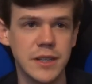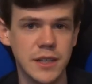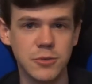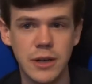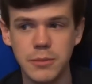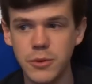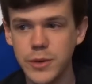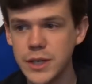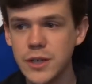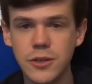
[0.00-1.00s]
That's where I put
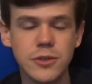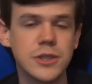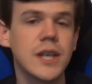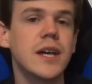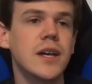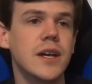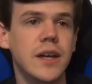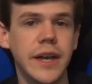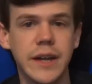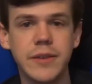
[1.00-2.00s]
Windows
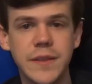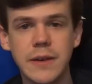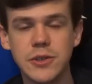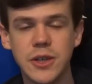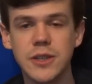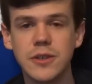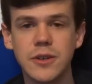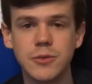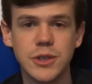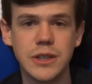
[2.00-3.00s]
and everything was on the
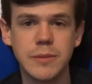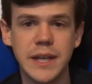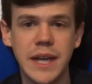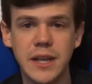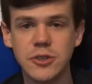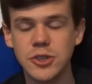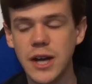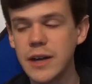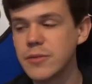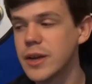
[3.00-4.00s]
was on the mechanical
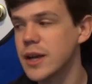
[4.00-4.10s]
drive.